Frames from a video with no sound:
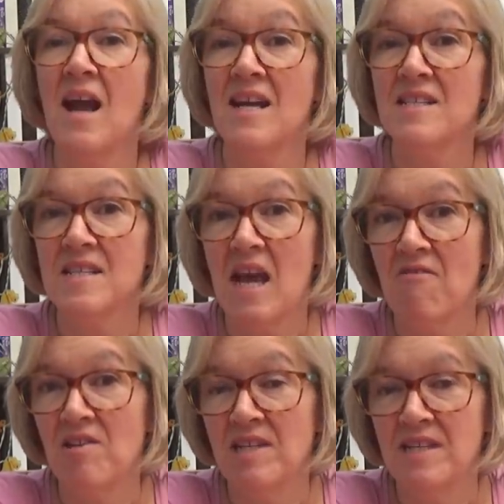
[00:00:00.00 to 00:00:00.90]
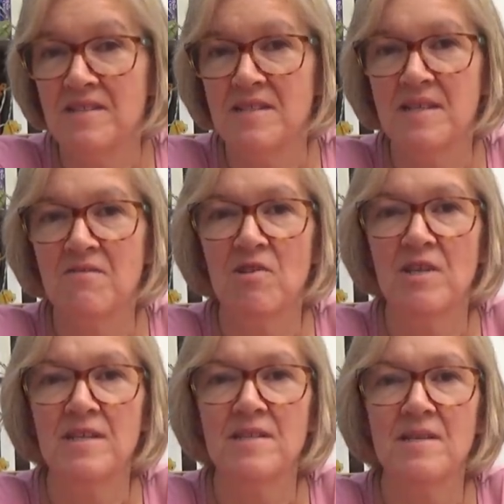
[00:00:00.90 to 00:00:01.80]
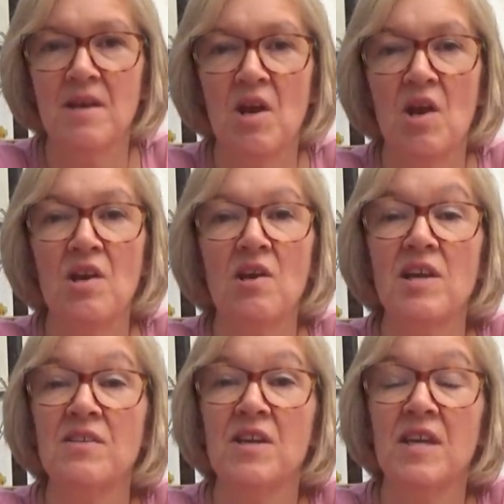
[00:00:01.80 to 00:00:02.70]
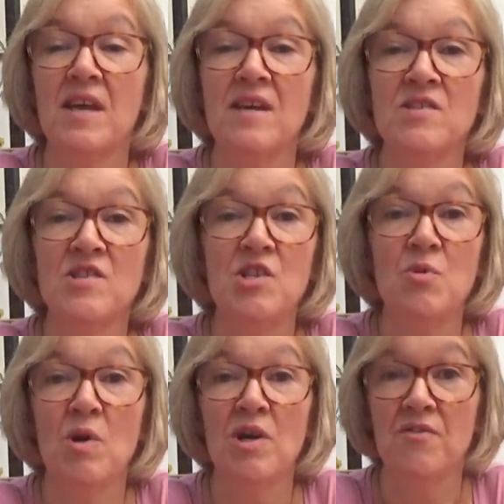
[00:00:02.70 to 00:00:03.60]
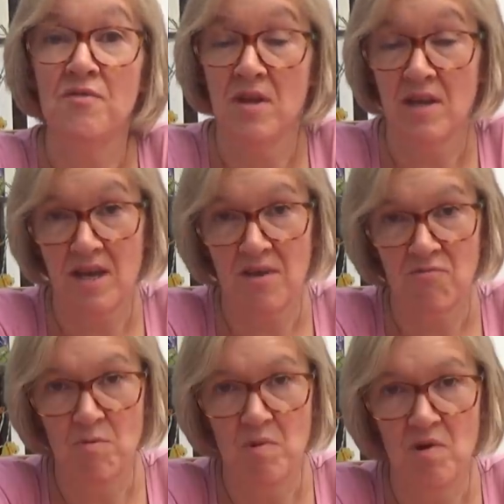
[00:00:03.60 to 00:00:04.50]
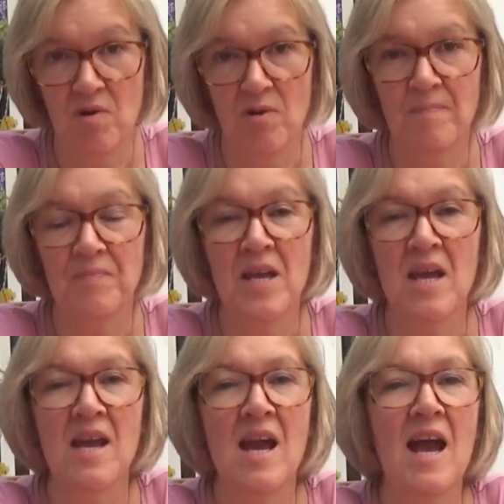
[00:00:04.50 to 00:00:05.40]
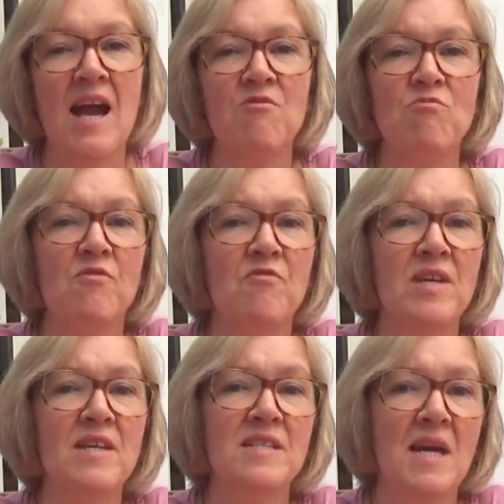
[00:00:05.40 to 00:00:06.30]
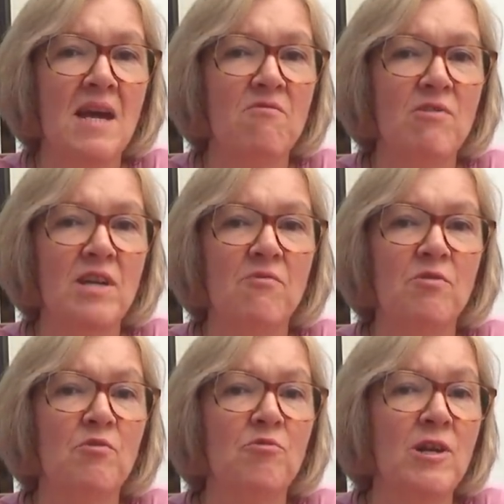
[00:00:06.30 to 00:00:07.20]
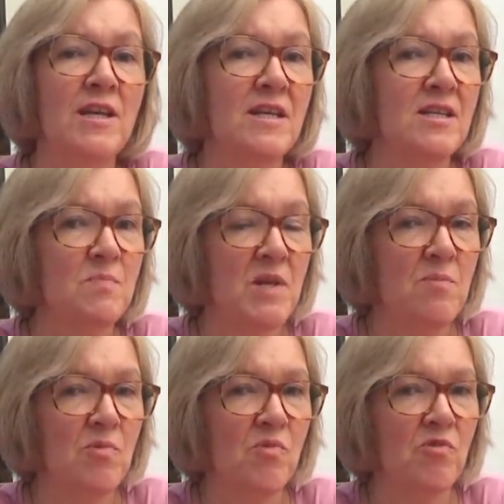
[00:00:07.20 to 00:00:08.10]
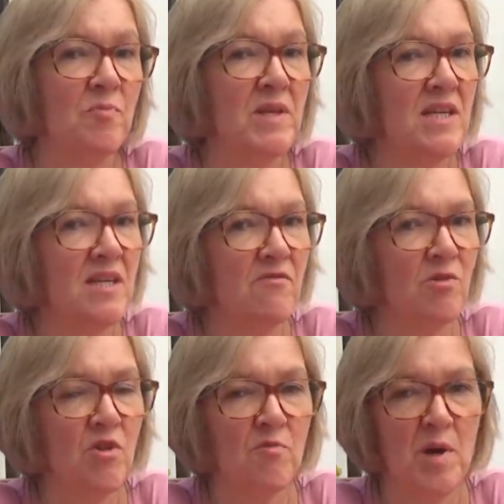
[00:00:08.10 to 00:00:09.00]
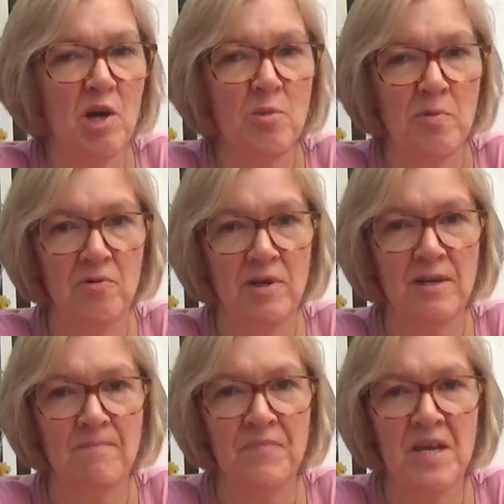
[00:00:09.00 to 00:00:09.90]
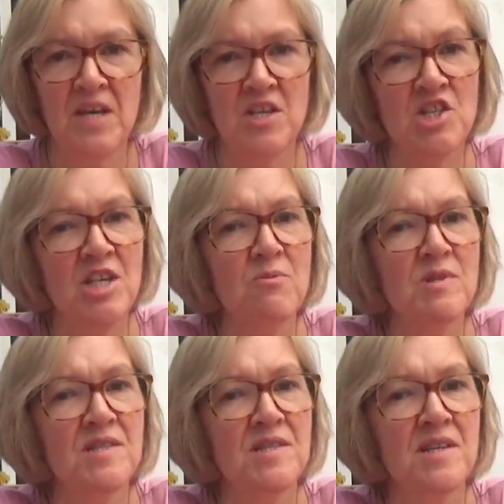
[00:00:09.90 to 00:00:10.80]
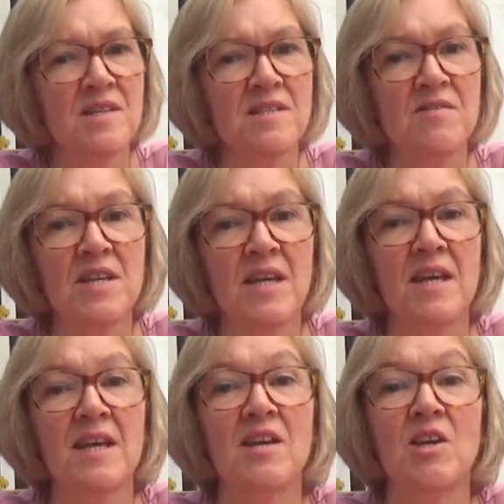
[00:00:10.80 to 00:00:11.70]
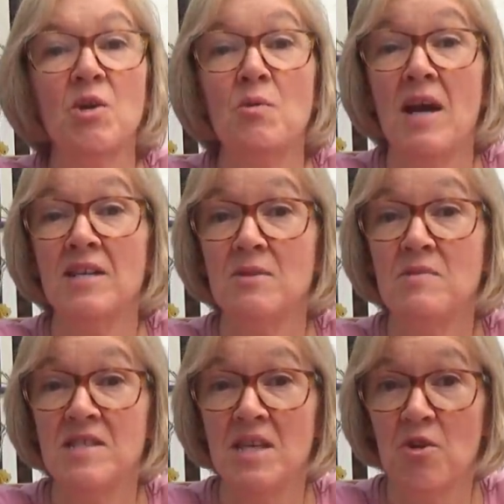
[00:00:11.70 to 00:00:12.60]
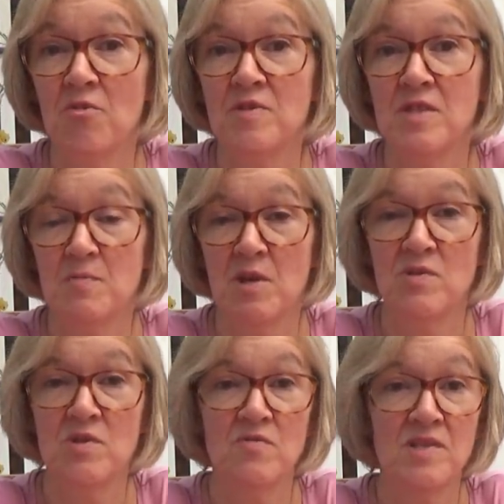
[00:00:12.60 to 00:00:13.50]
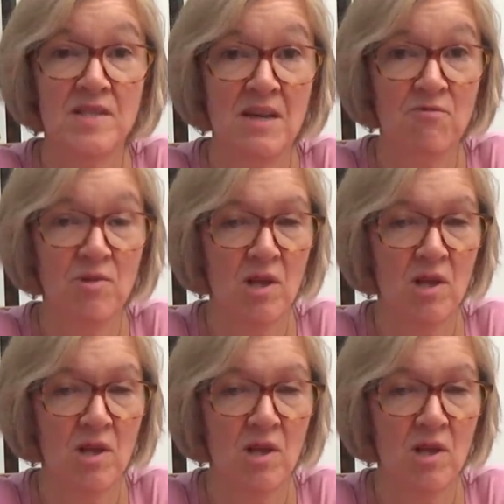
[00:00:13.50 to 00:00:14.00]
As Karen Lindsay writes, like the king's new wife, Catherine Parr, Anne revered Henry for freeing his people from the evil of popery. She was certain the king, who had himself disposed of several